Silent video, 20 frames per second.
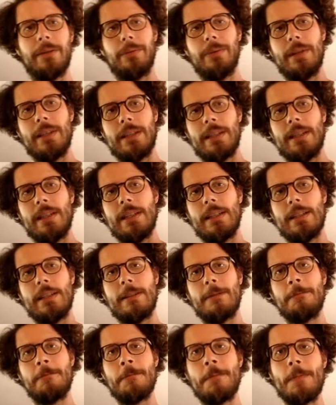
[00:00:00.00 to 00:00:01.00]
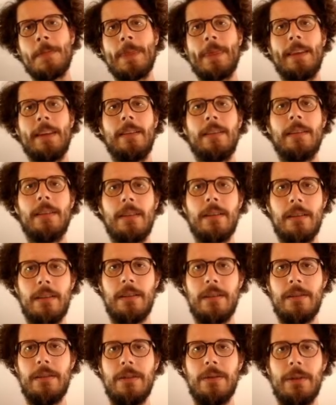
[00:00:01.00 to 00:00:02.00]
which is
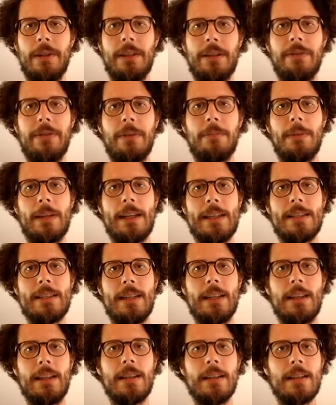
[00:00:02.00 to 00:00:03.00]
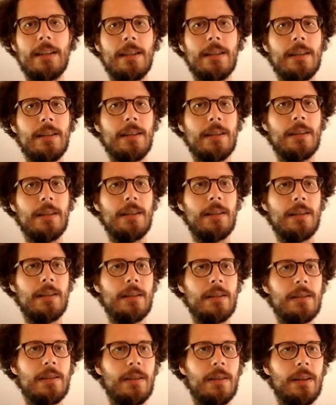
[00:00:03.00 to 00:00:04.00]
doing the replacing.
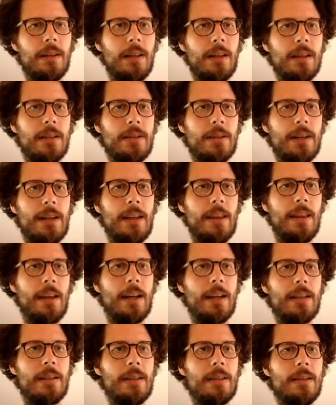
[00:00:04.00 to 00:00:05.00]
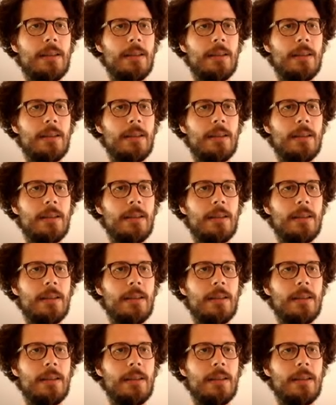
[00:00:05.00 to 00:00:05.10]
So I'm gonna try that.